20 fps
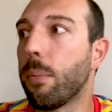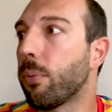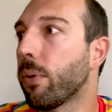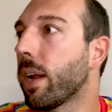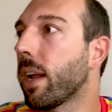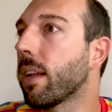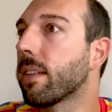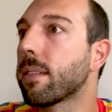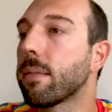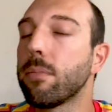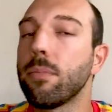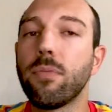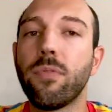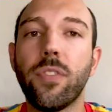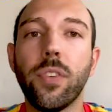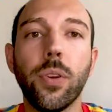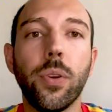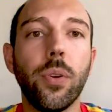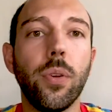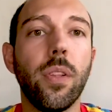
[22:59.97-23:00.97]
bring some
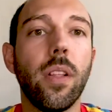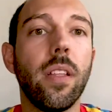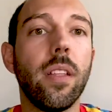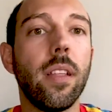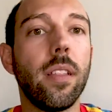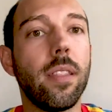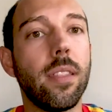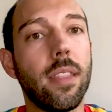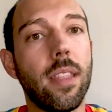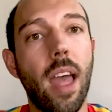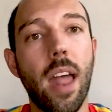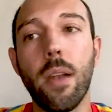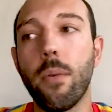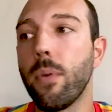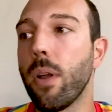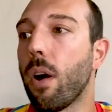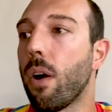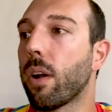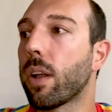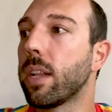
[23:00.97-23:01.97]
food and
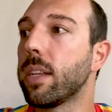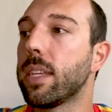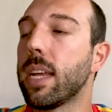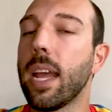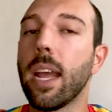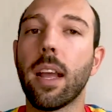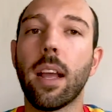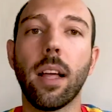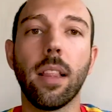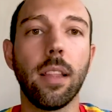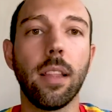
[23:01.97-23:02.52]
we all can take a